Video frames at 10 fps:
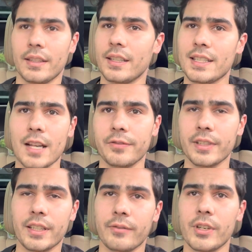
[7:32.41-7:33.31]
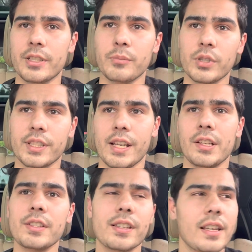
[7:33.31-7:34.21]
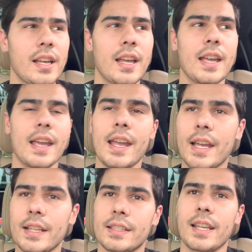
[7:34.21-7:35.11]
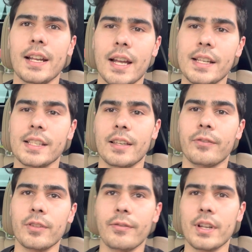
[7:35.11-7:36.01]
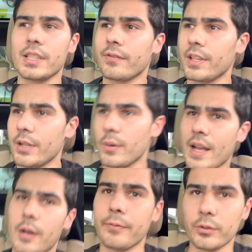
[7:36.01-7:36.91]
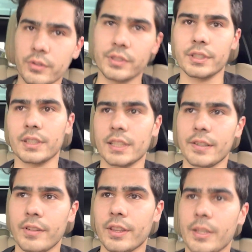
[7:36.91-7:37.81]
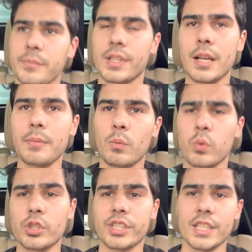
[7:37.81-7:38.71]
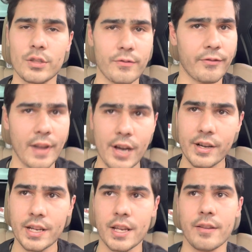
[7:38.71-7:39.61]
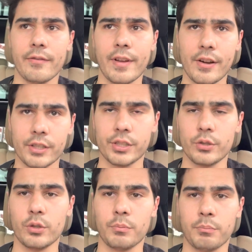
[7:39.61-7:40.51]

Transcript: It definitely converts more sales. And yeah, guys, if you found this video helpful, give it a thumbs up, and we'll see you very, very soon.